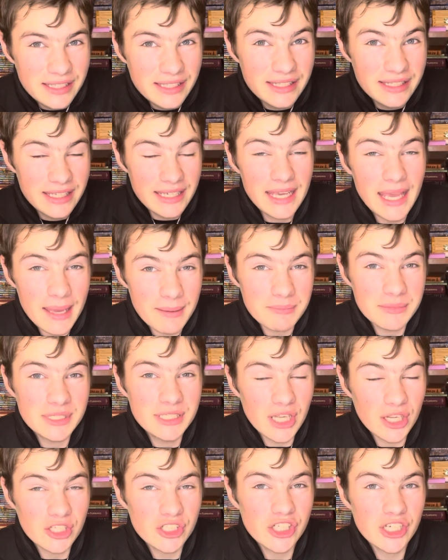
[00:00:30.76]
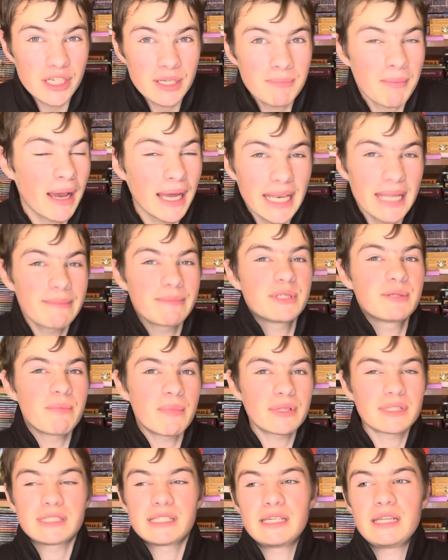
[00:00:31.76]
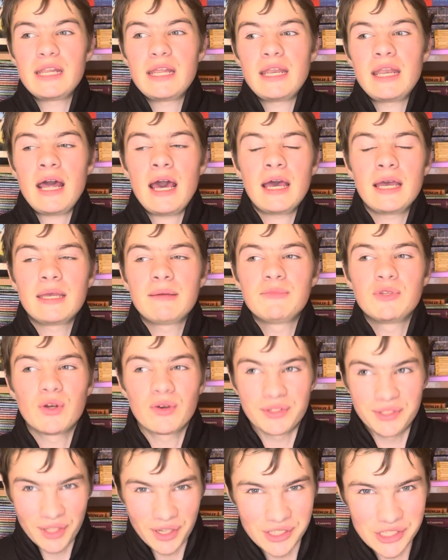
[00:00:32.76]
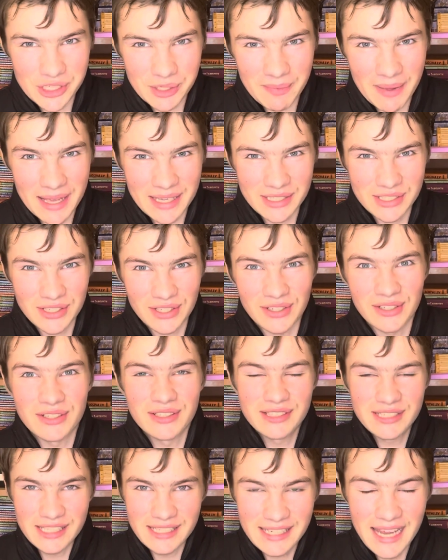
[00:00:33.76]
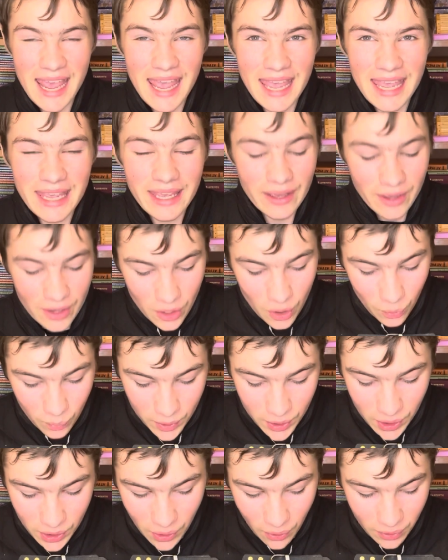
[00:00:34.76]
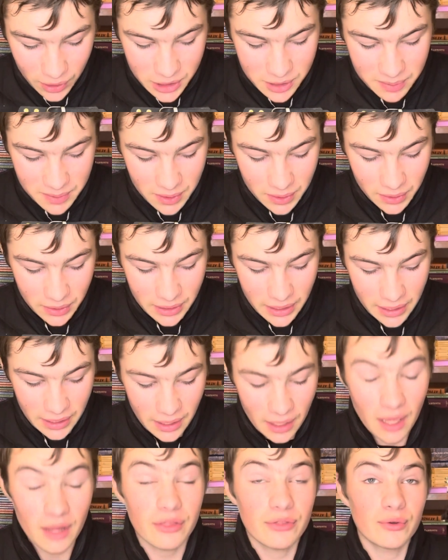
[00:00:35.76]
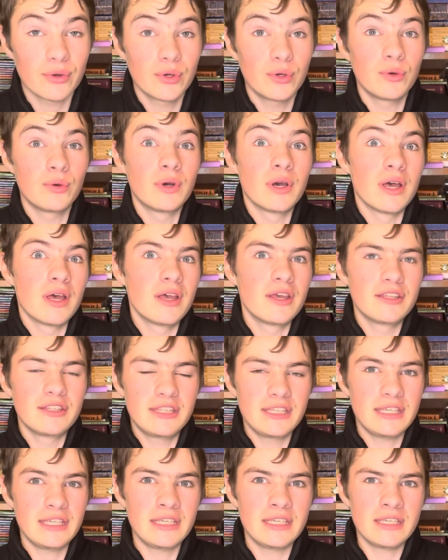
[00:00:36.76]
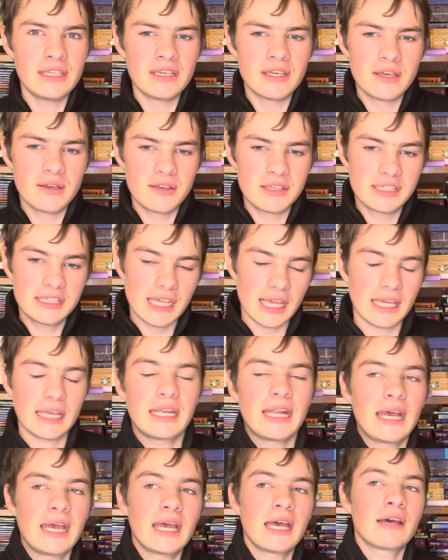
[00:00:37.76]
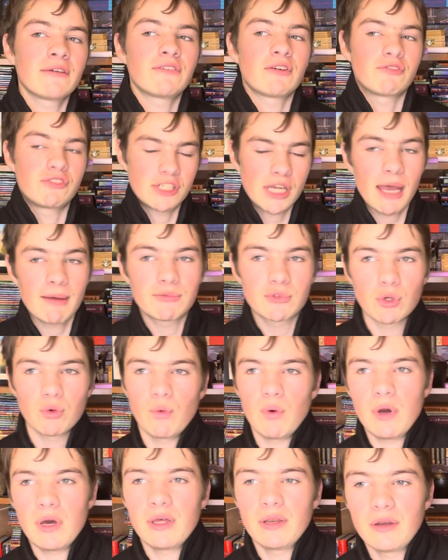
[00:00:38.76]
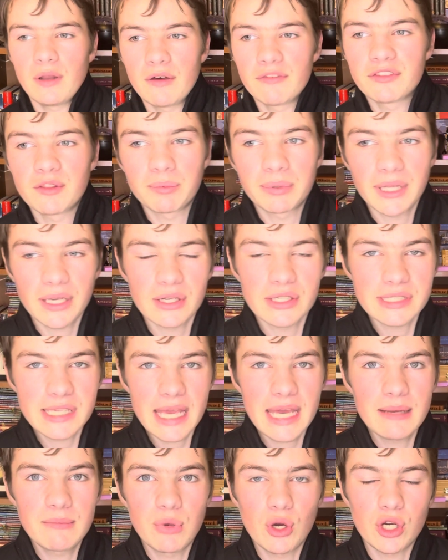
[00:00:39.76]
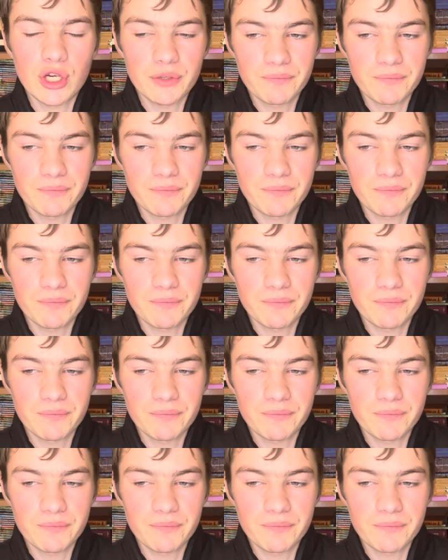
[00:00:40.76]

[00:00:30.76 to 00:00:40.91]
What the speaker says: DM's Dungeon. My name is Milton and I am your Dungeon Master. Today we are going to be looking through the second half of Chapter 1 of the Player's Handbook.